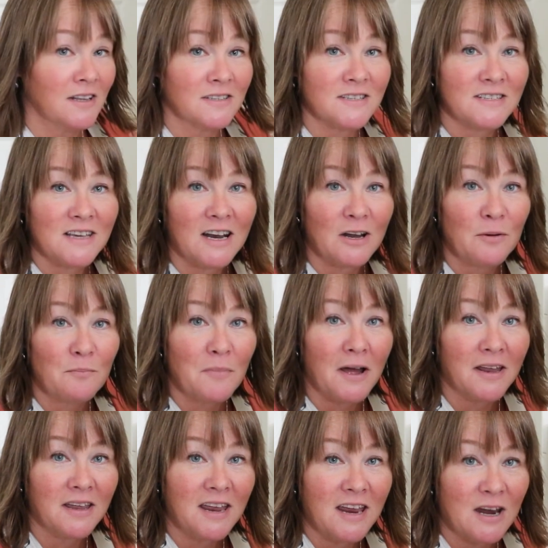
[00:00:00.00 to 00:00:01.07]
and set up
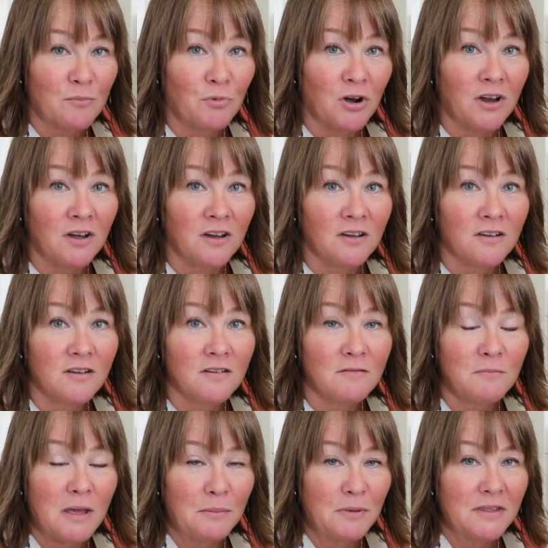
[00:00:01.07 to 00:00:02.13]
my camera
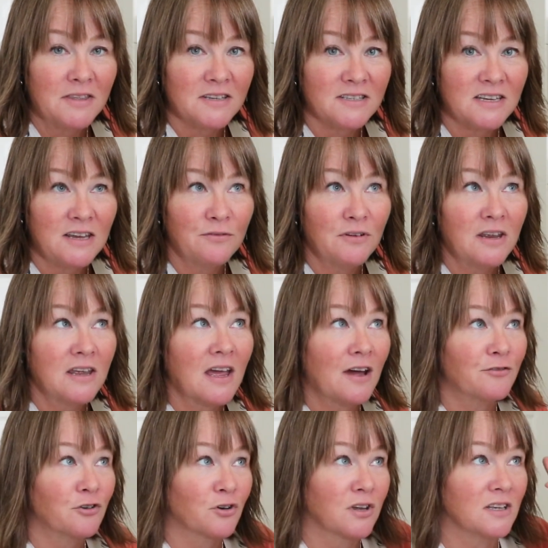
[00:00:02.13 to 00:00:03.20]
maybe this evening
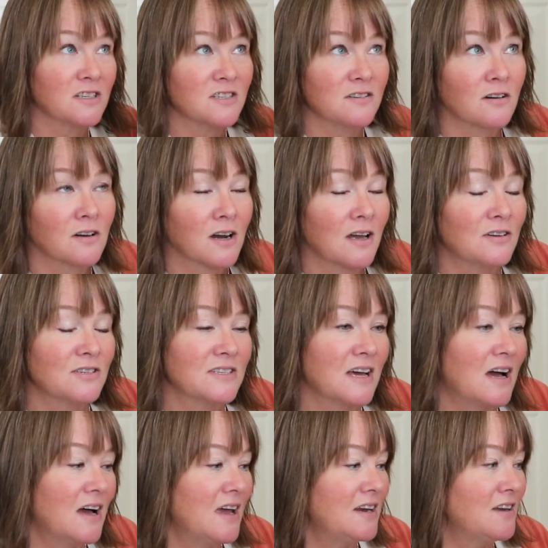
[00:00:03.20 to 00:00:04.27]
after it gets dark
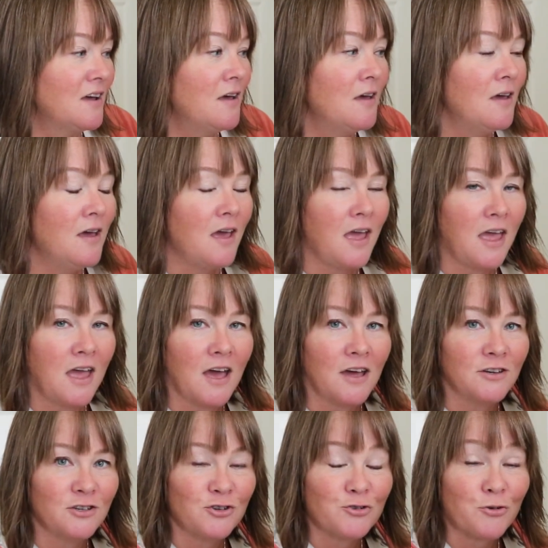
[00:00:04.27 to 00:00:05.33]
outside
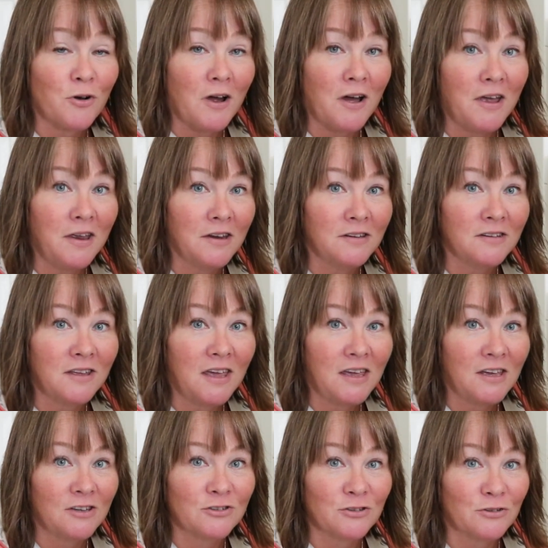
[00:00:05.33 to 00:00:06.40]
and try and
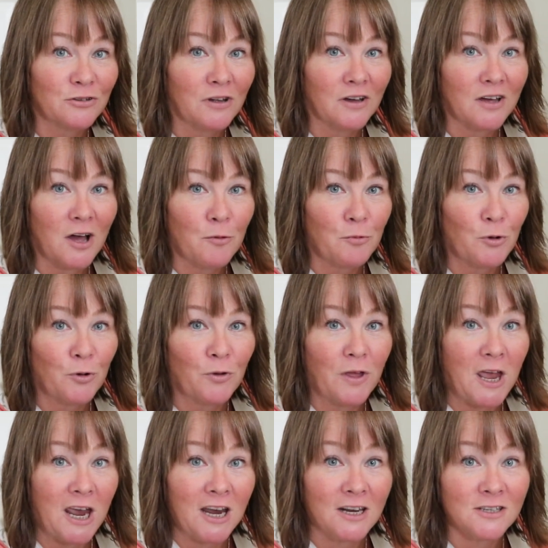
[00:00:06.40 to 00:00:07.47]
candle a couple
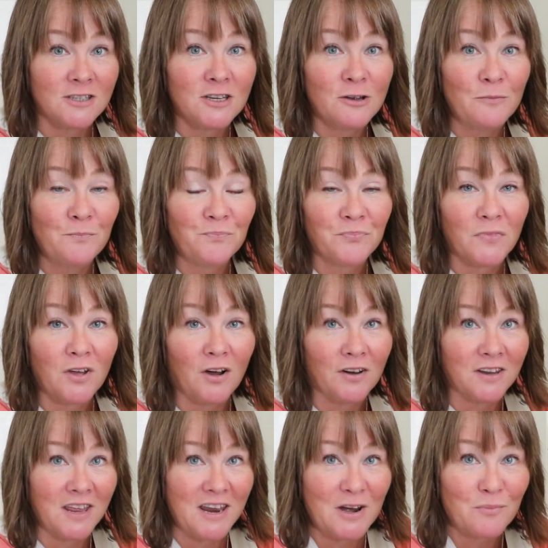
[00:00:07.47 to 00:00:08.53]
eggs
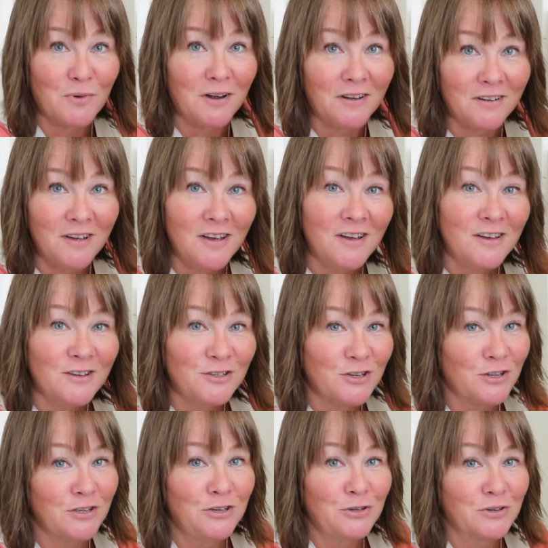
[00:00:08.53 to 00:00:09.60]
on camera
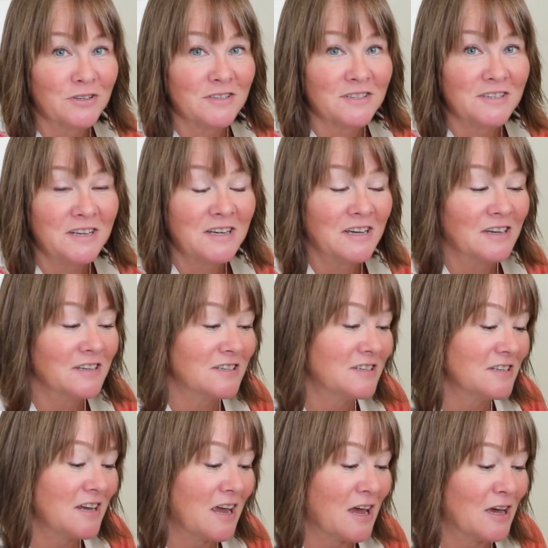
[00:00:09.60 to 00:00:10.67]
so that you can see
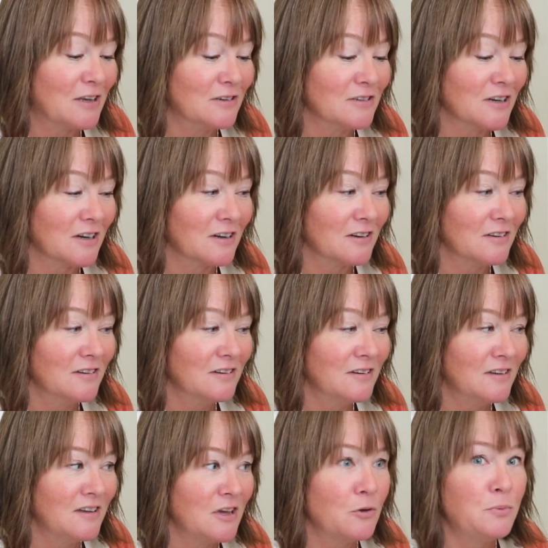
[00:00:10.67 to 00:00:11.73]
it and uh,
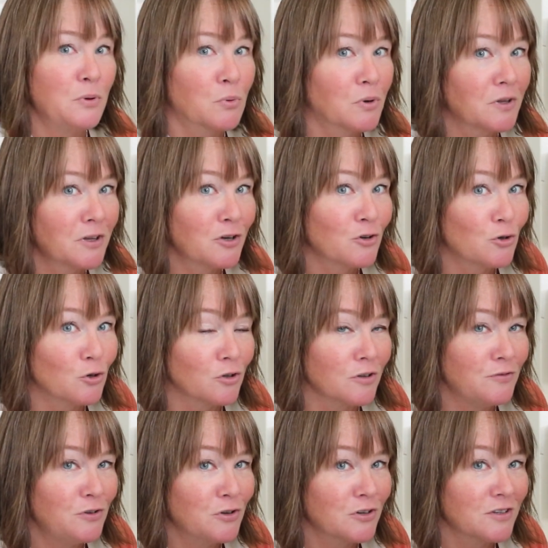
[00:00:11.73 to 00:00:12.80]
it would be really cool
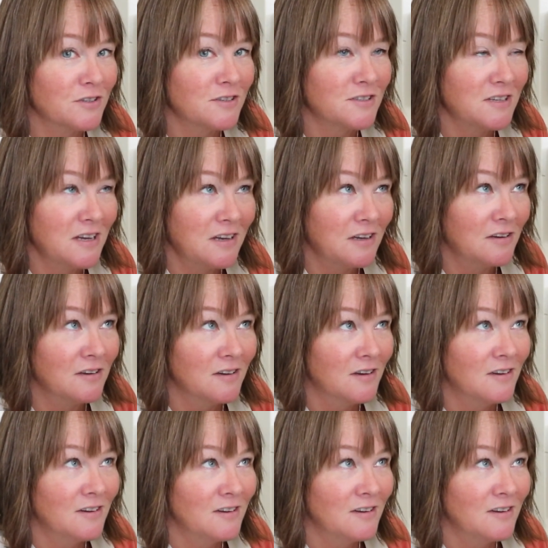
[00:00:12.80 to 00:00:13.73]
if you could see